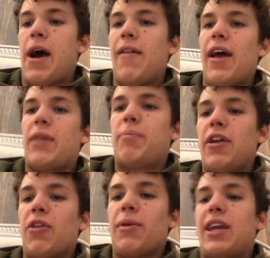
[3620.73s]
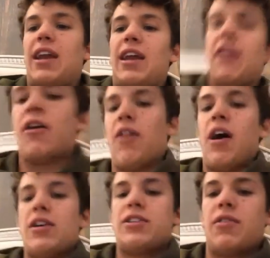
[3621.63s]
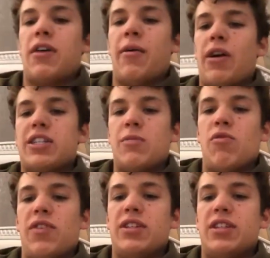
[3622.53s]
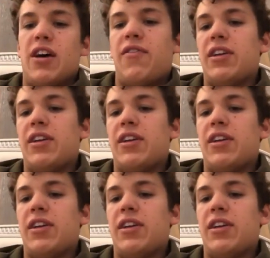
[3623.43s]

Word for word: I like Peter McKinnon a lot, so I watch some of his stuff.